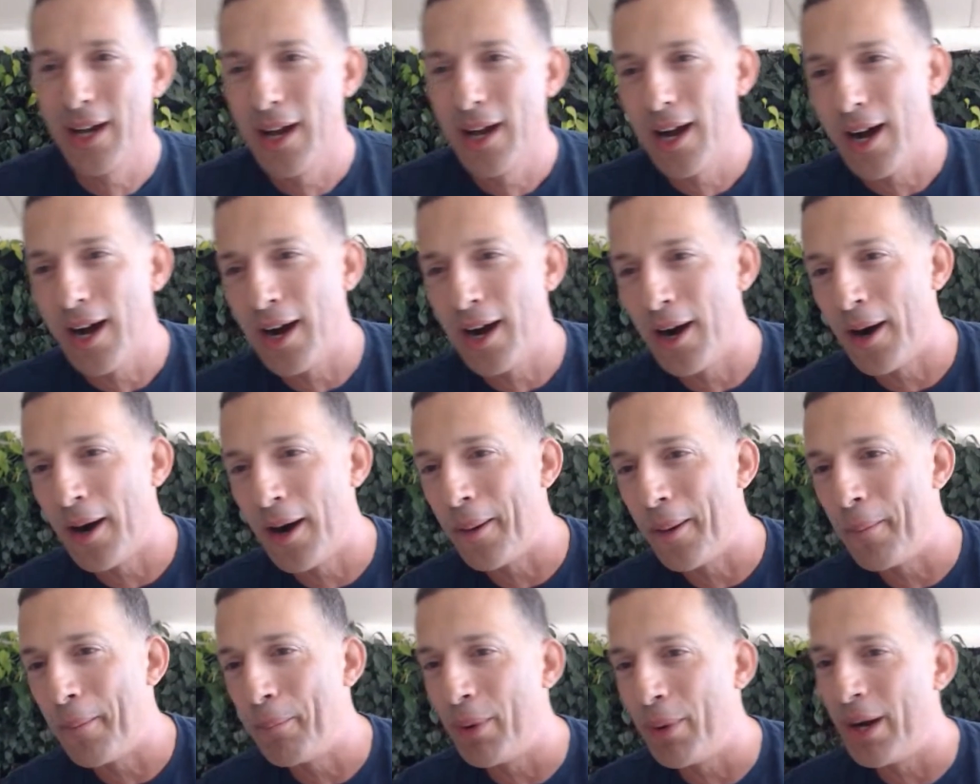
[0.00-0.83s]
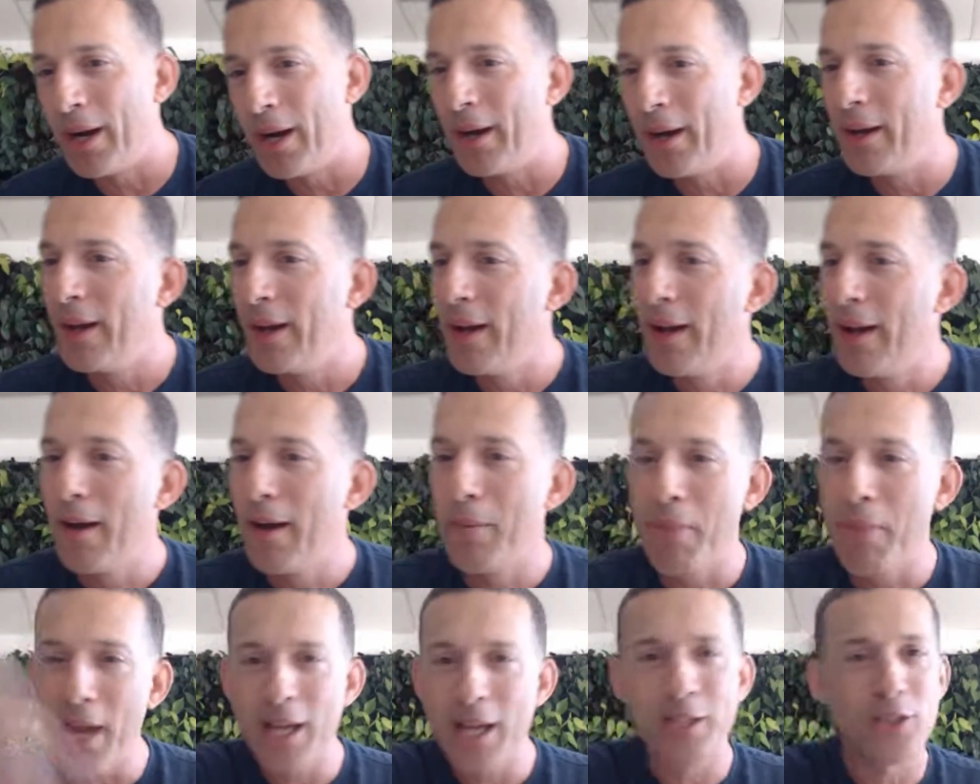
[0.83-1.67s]
Um, but
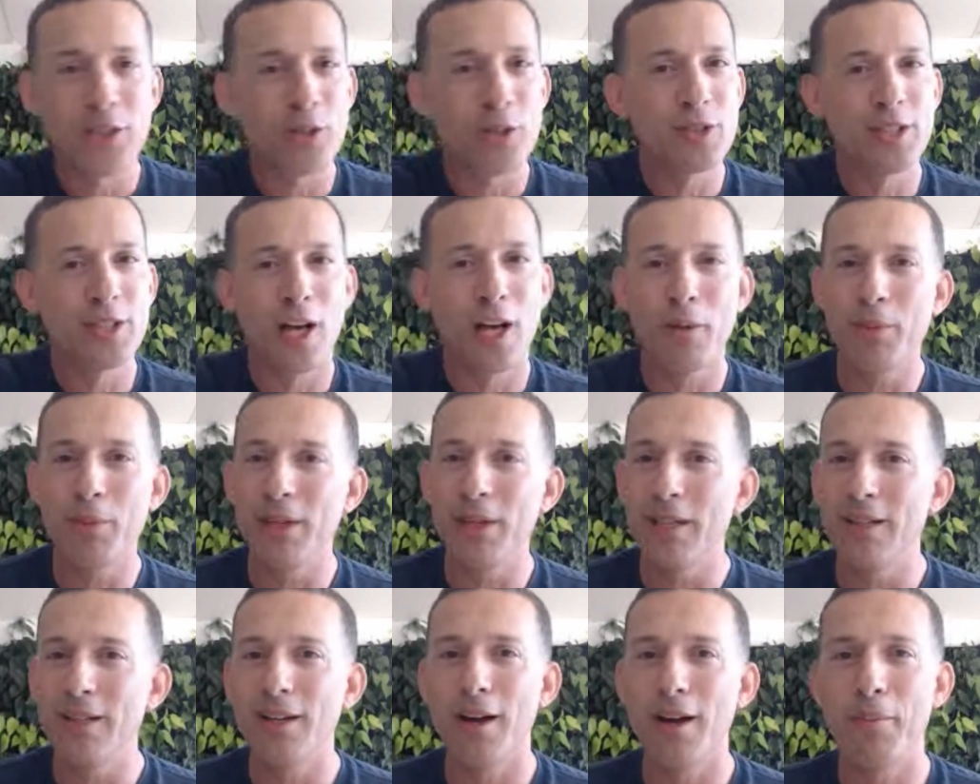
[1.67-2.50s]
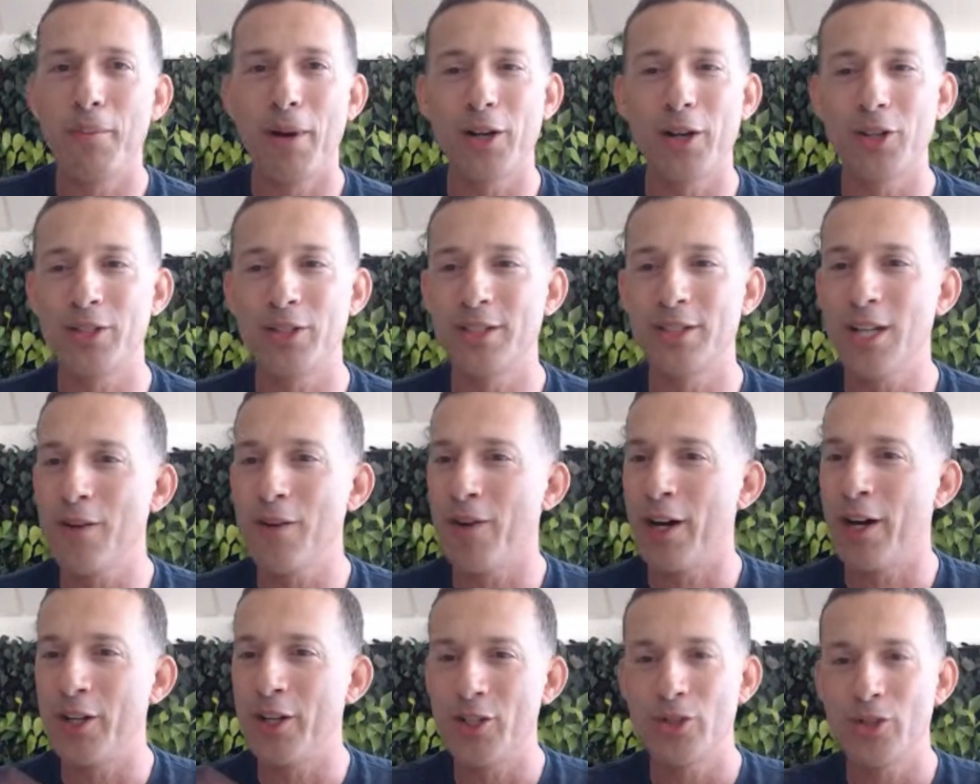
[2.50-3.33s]
man, so tell me about yourself.
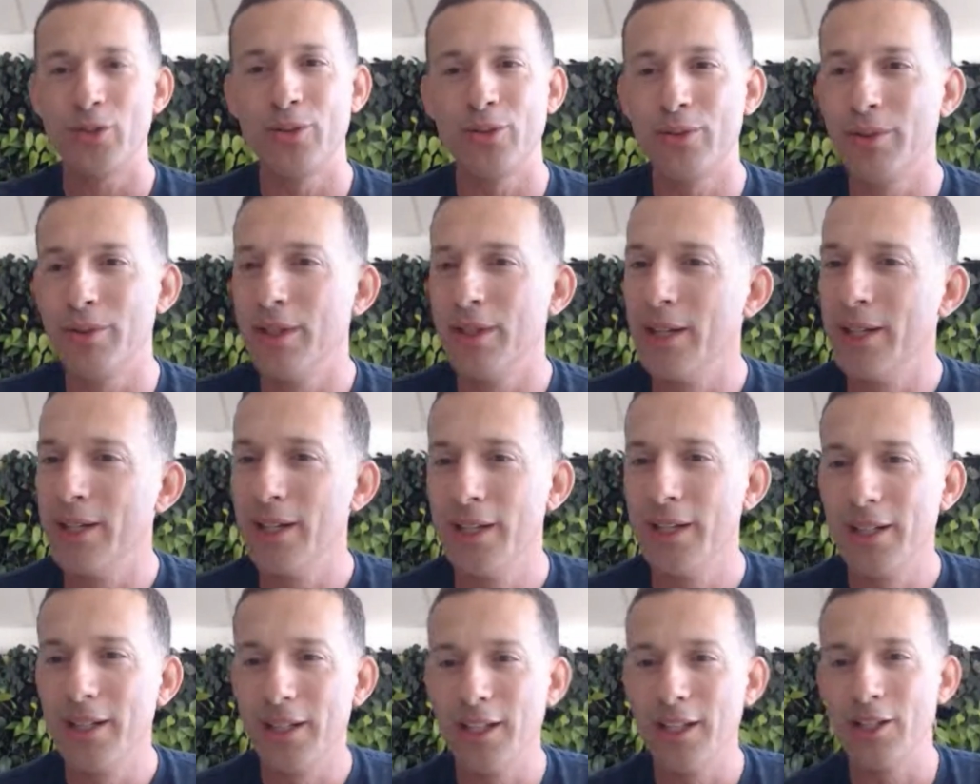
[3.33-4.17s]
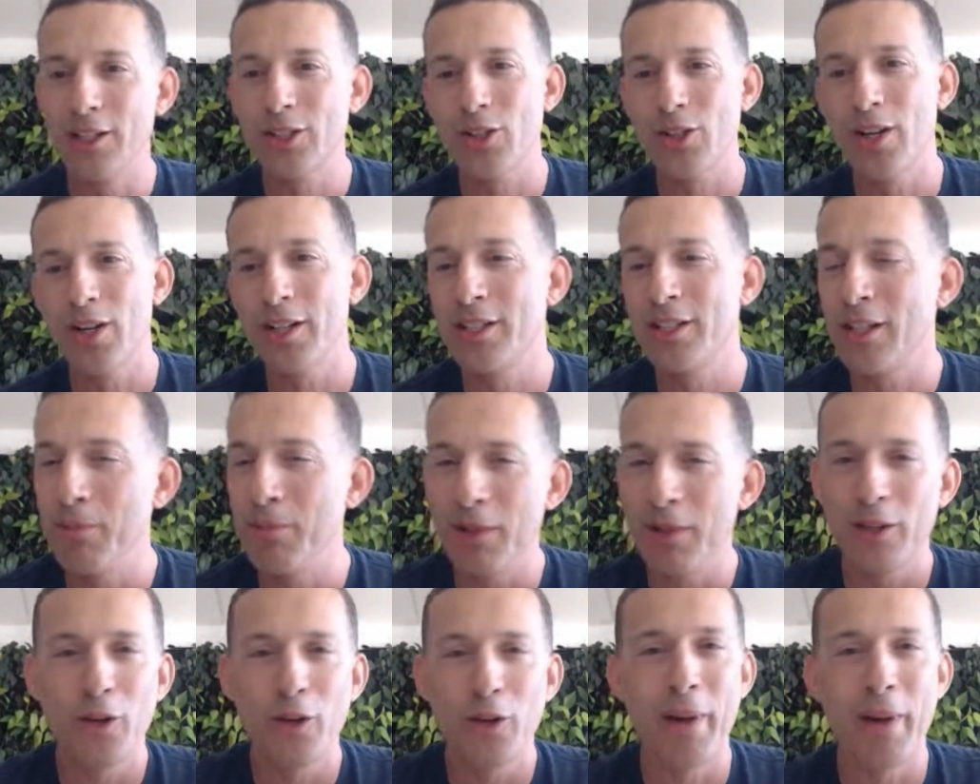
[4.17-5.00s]
How did you get started? Give me
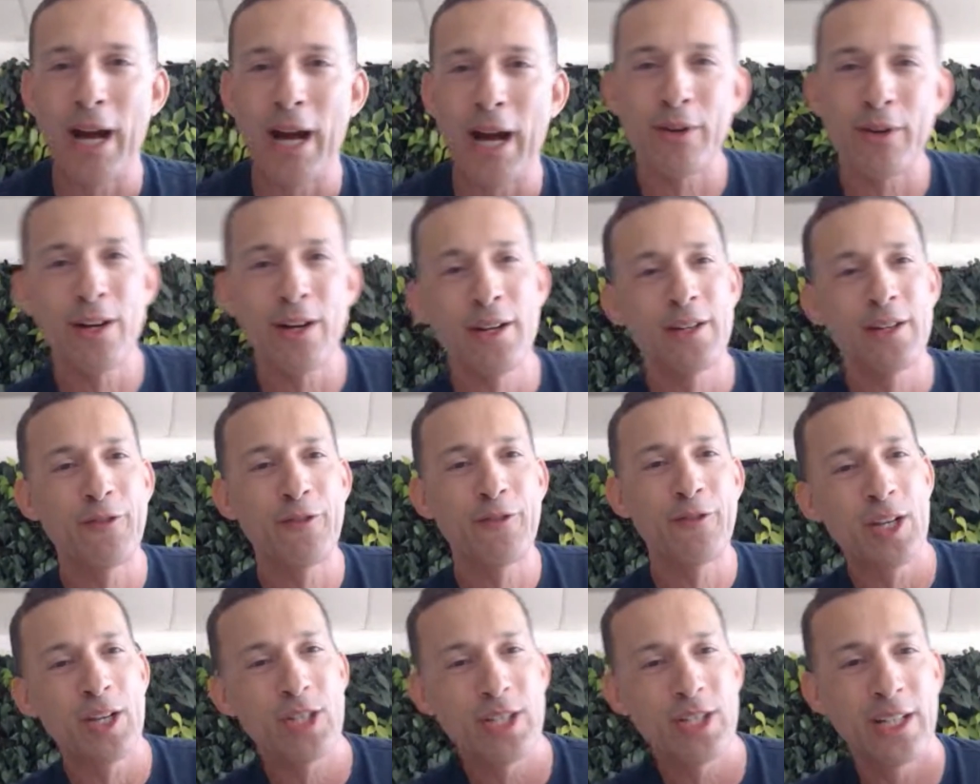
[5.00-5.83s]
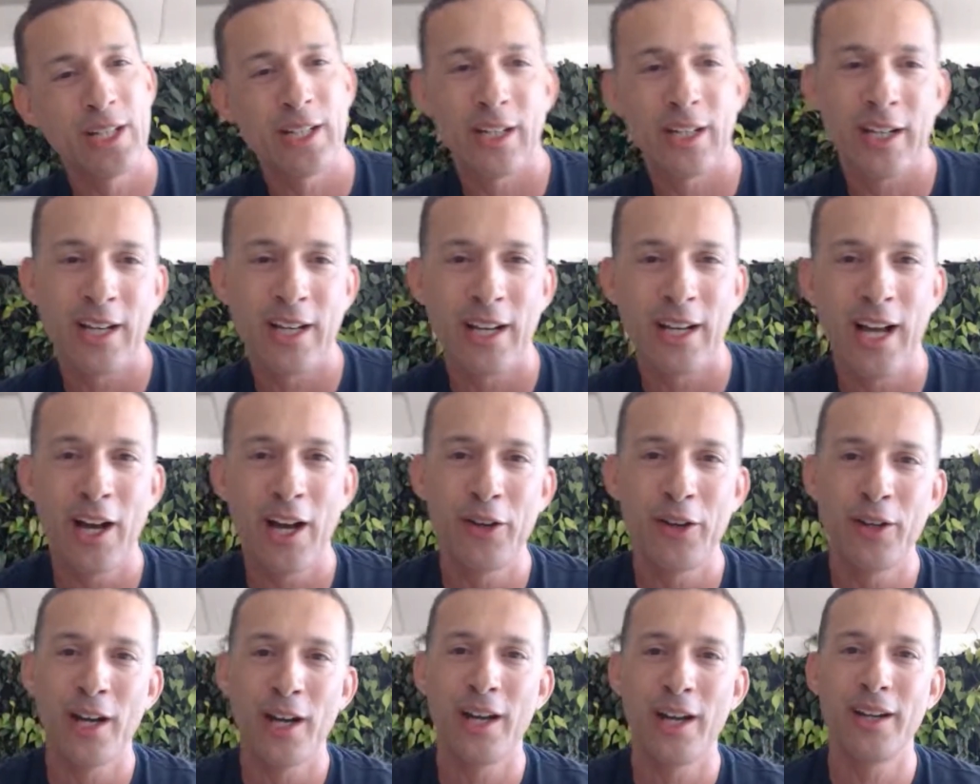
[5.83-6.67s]
a little background information and, and kind of how
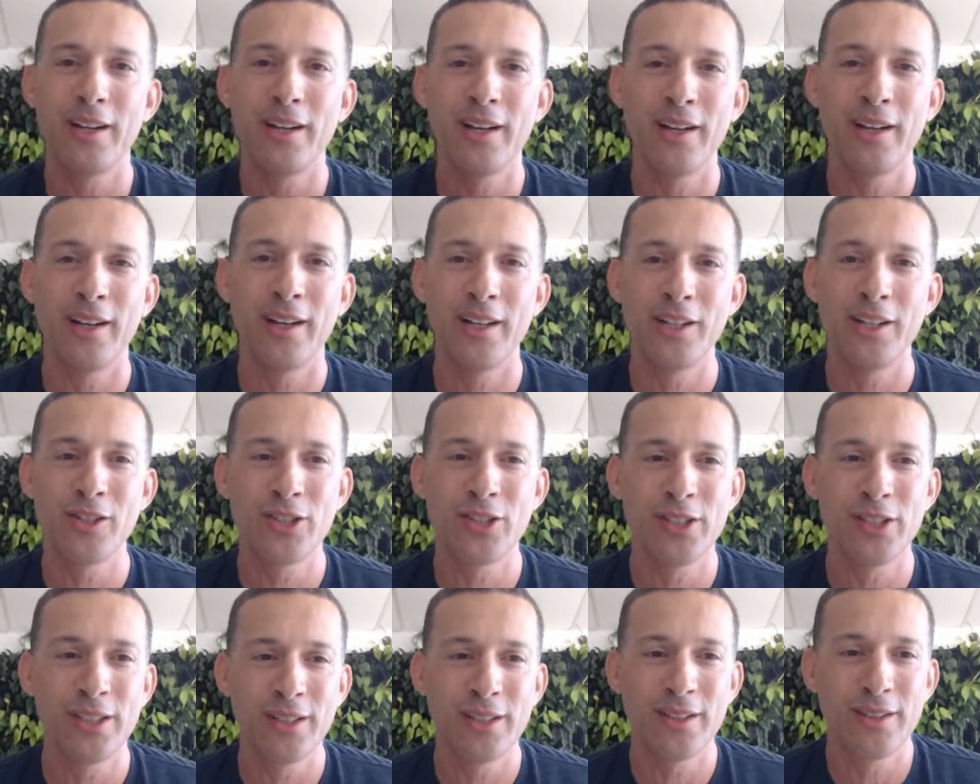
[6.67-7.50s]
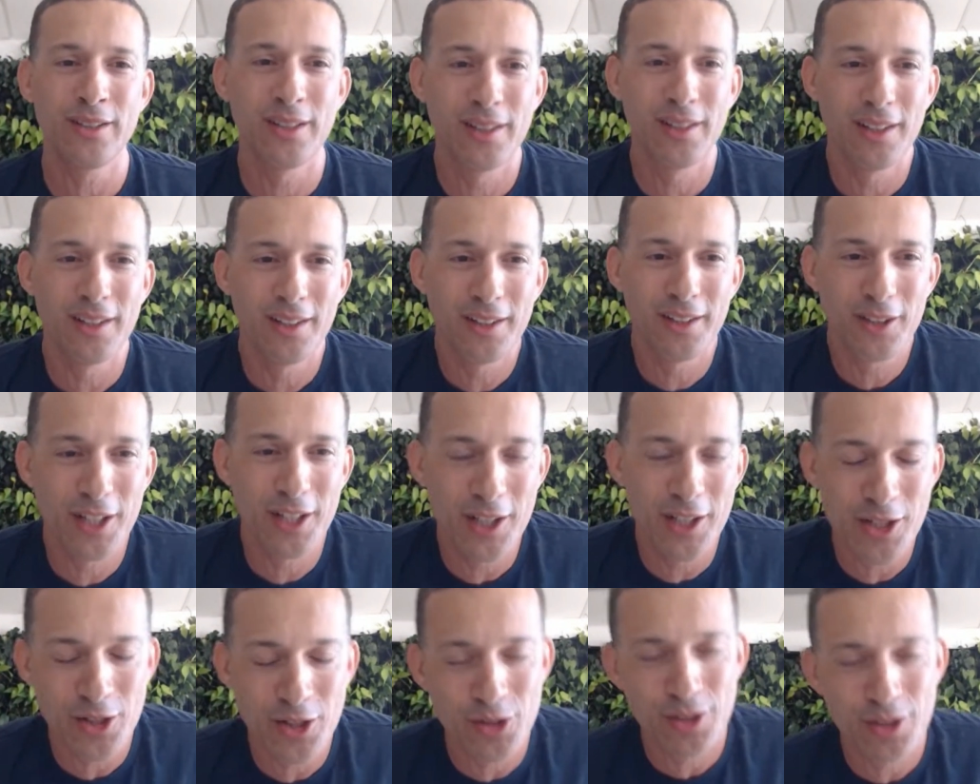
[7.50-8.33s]
you got uh, into
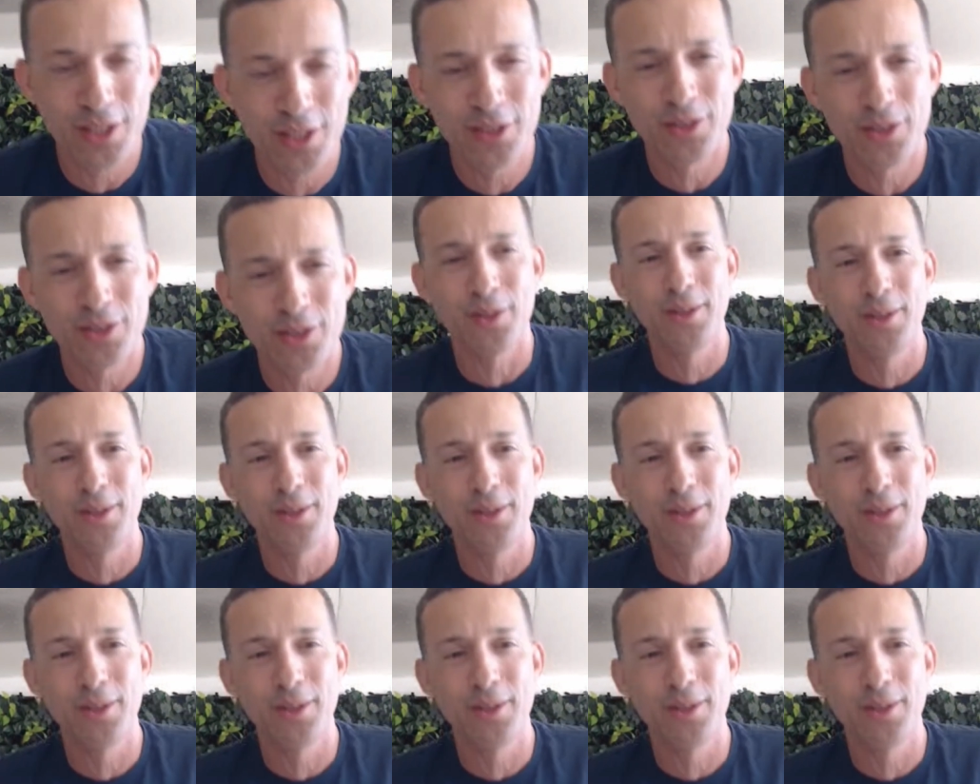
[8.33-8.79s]
teaching jiu-jitsu.